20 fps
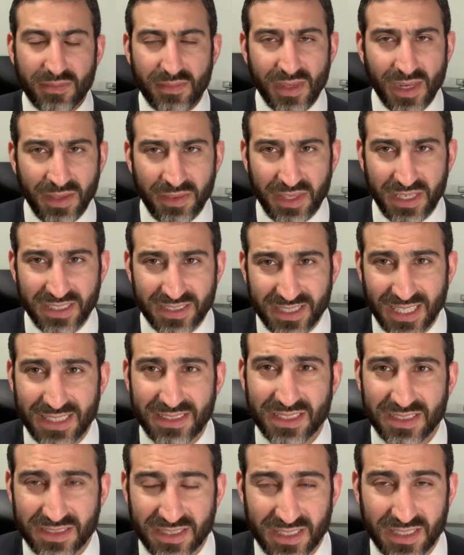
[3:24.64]
the
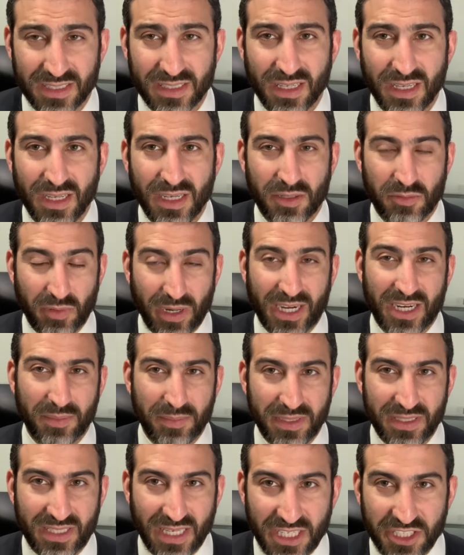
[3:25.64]
sentencing
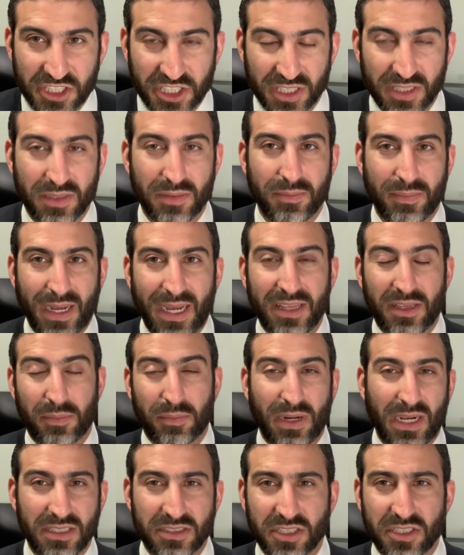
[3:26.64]
recommendation by the
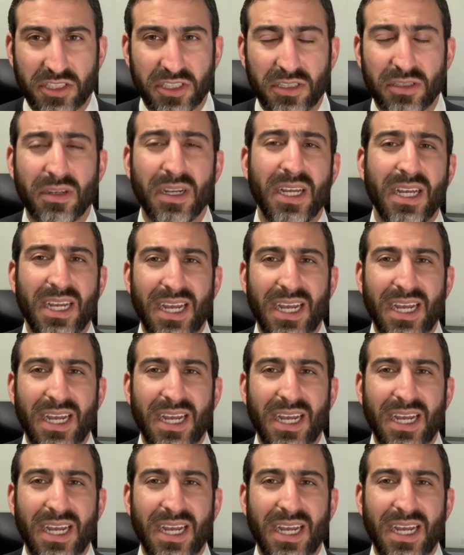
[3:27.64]
prosecutor,